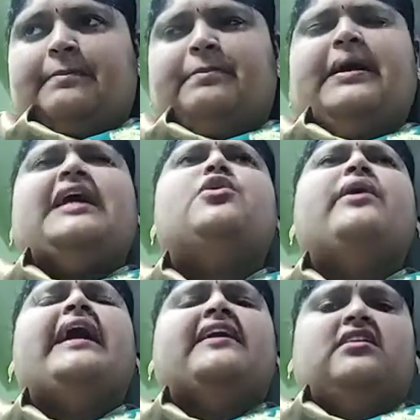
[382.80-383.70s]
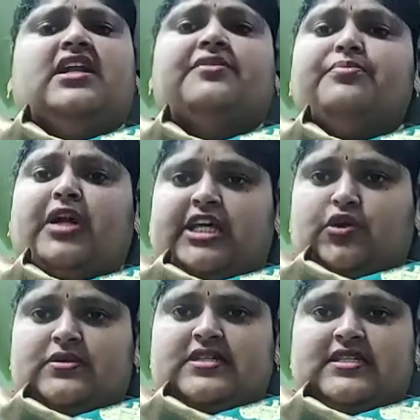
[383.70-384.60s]
bioactive
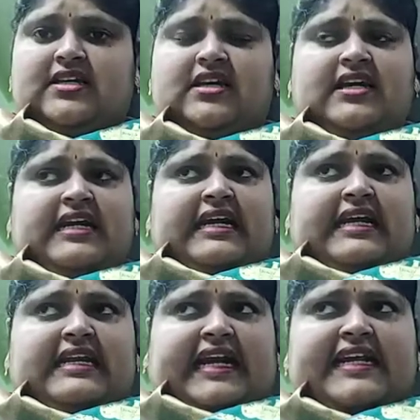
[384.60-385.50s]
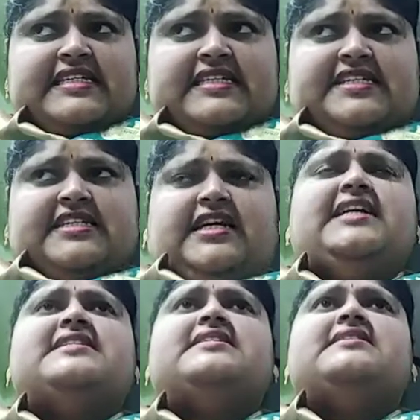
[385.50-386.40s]
molecules. Let us
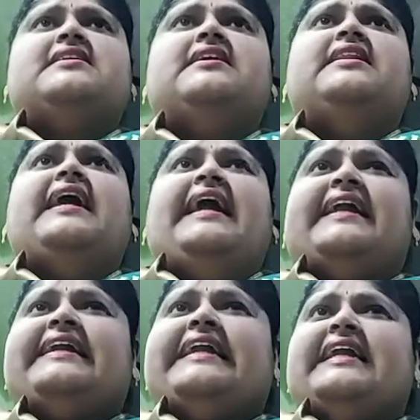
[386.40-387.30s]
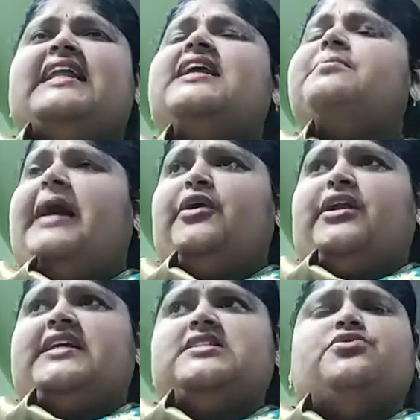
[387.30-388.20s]
discuss the
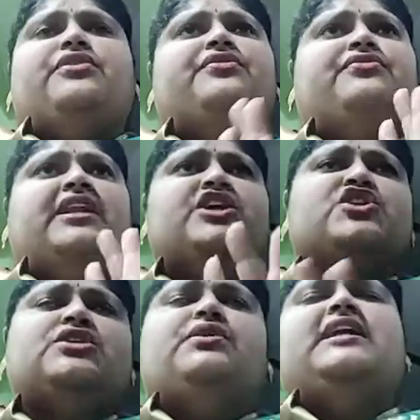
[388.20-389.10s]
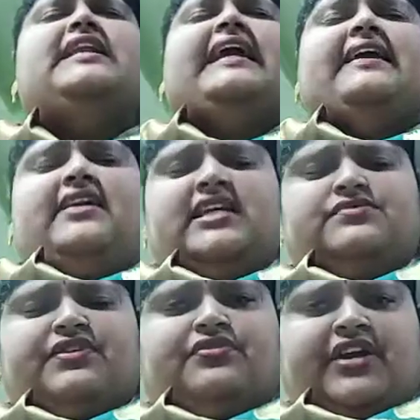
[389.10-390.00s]
antibiotics. So we finished, what are the
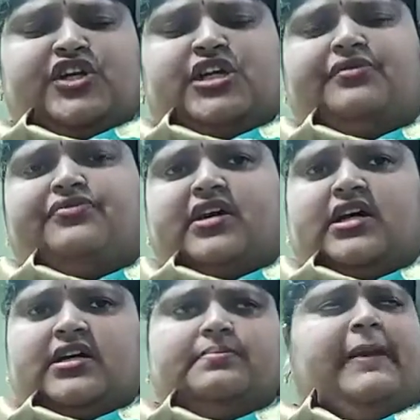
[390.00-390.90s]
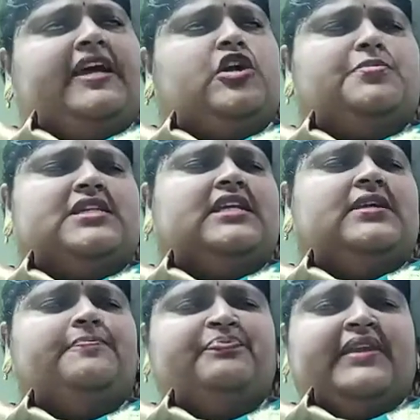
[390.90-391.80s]
headings? We finished of microbes
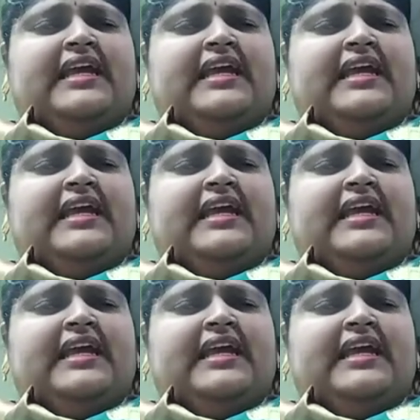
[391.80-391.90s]
in